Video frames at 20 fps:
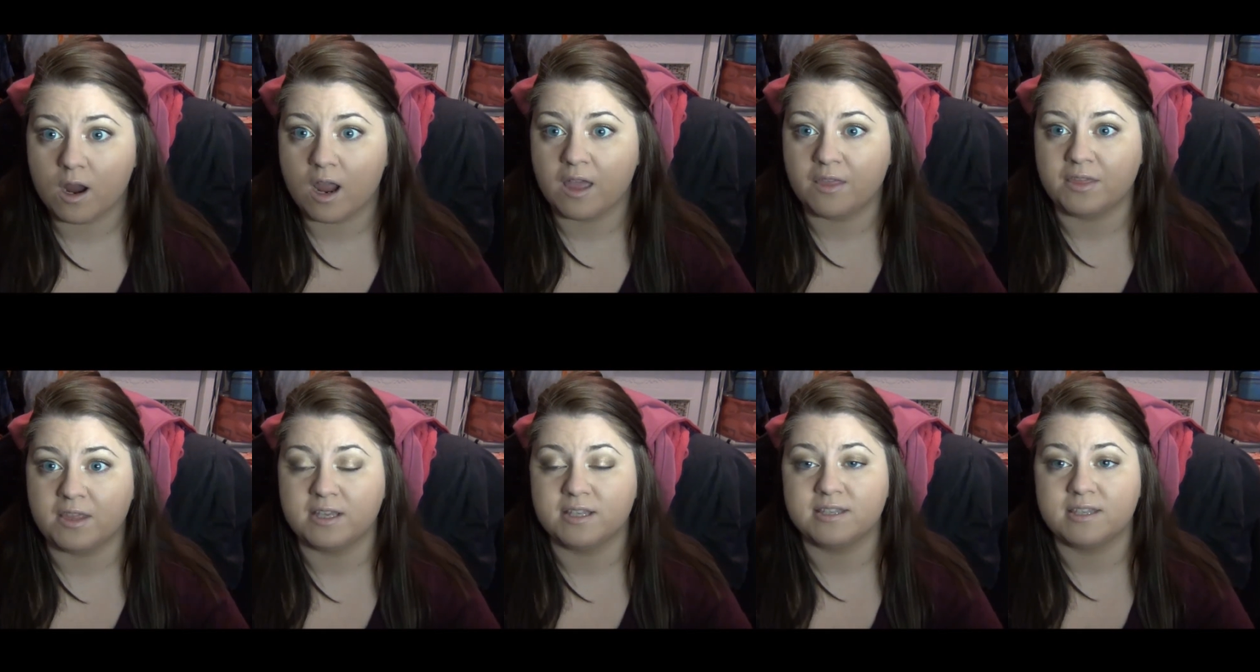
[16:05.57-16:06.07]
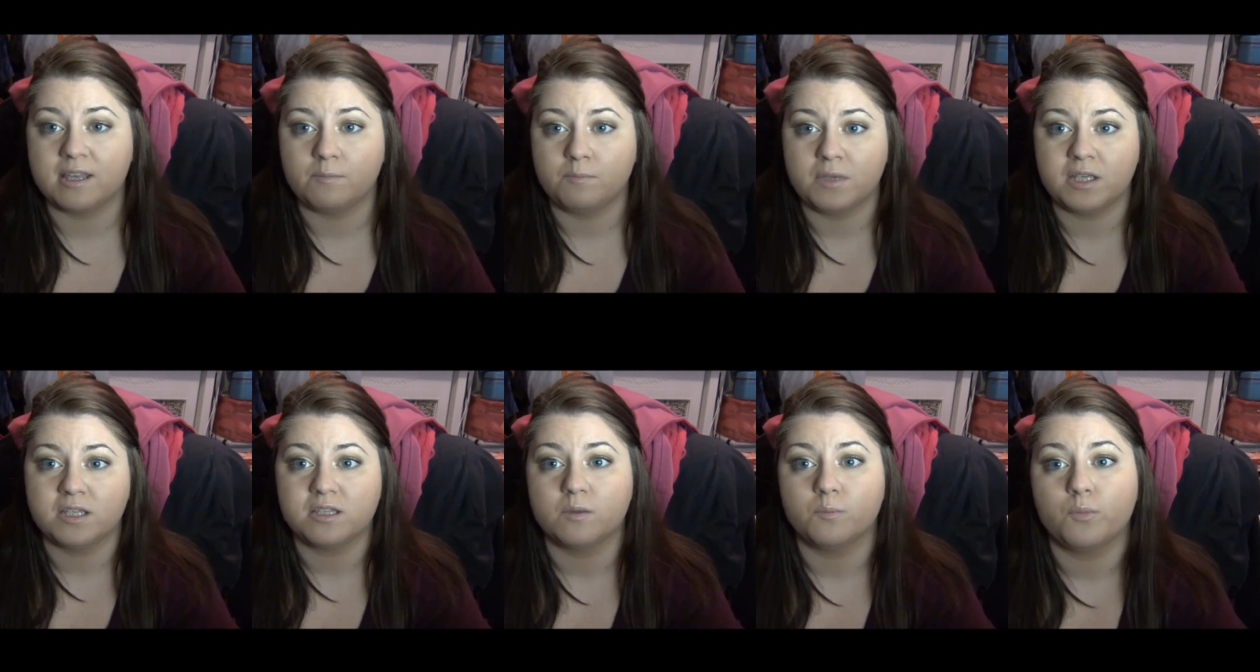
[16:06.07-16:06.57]
and they sent
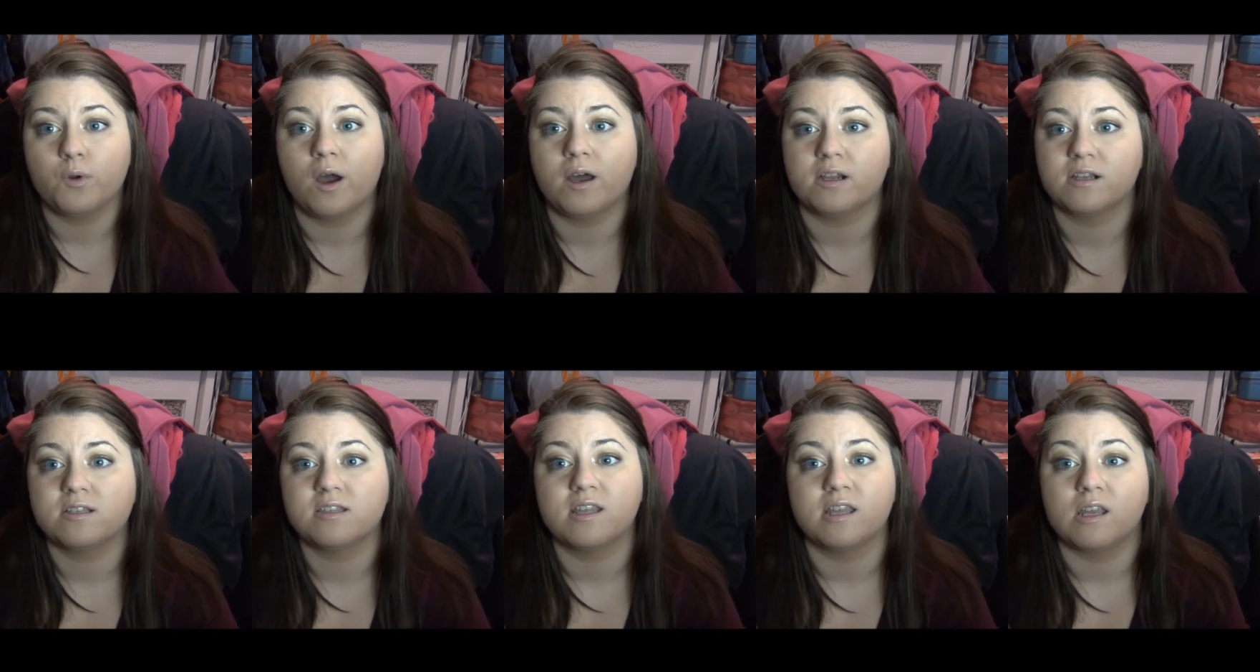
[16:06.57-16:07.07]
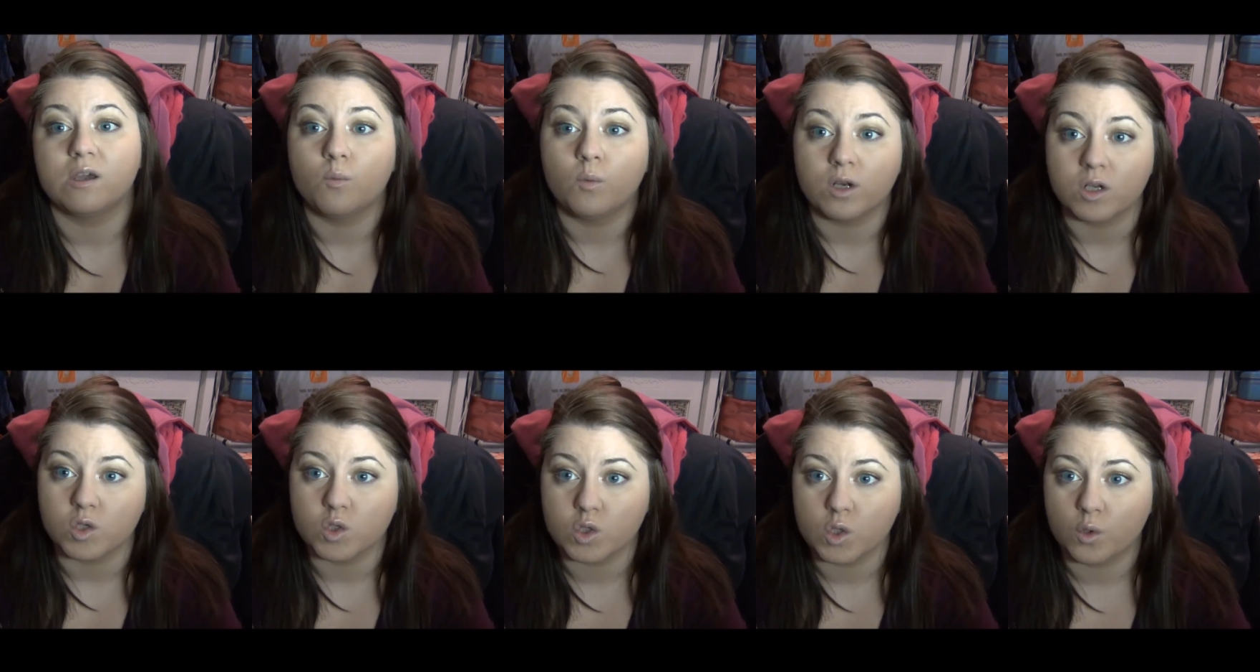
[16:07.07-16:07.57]
me some products that I
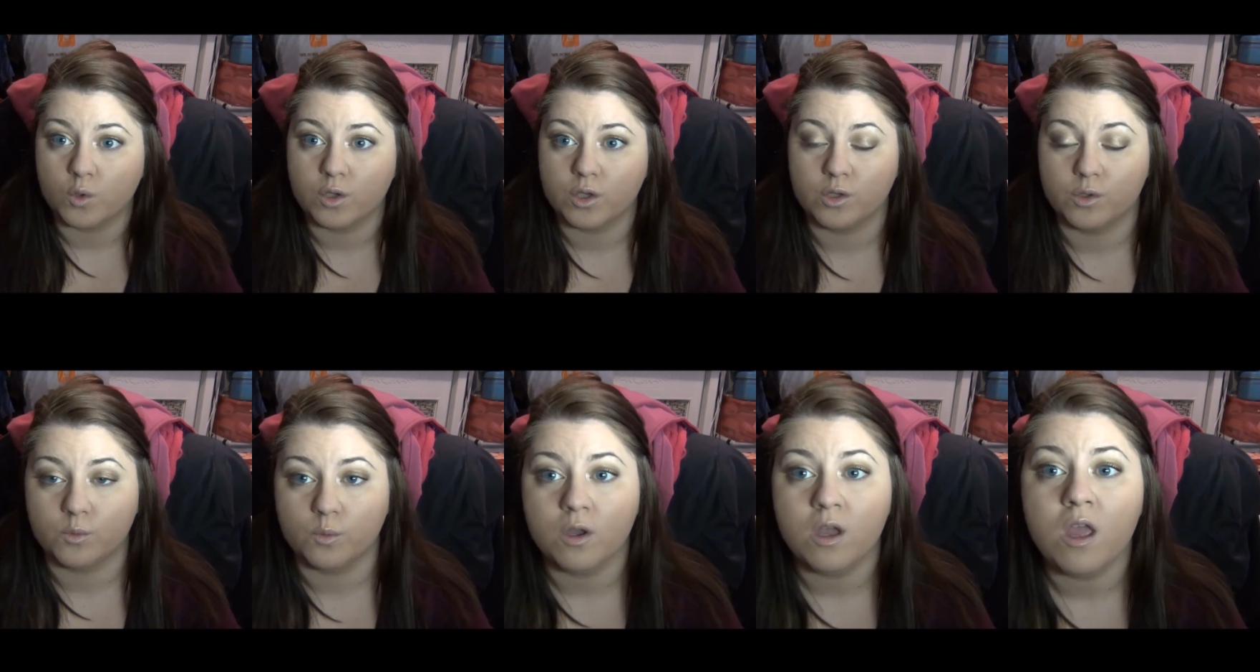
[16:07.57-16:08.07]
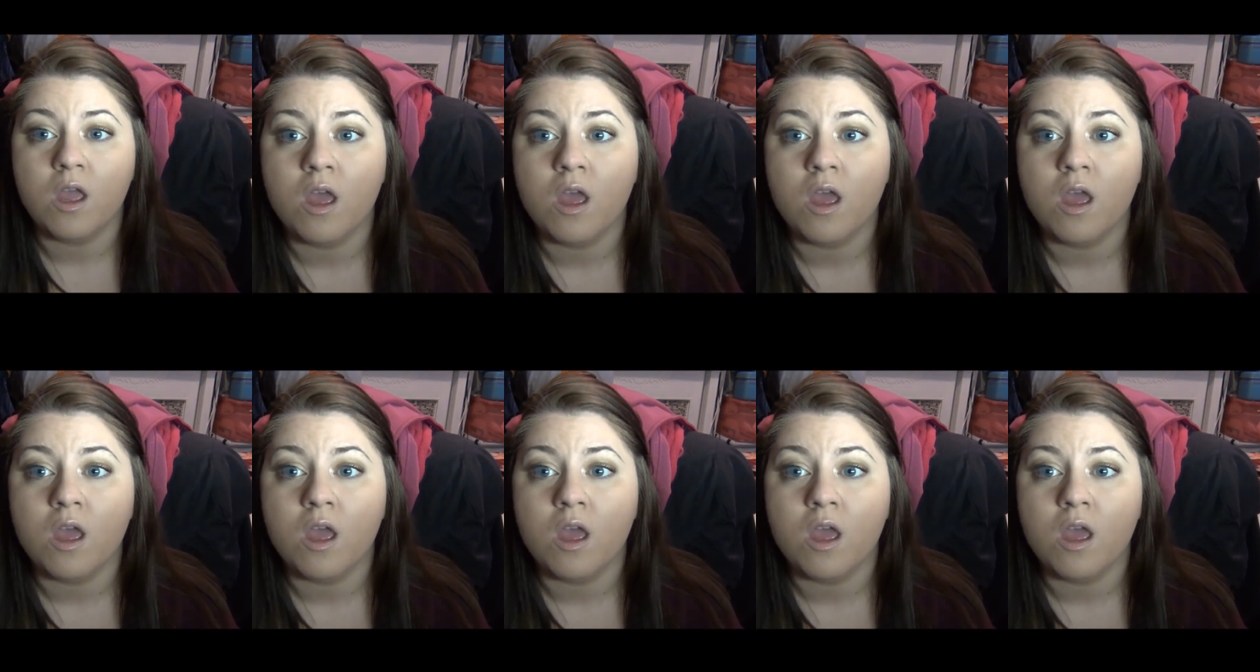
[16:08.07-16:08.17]
want to show you.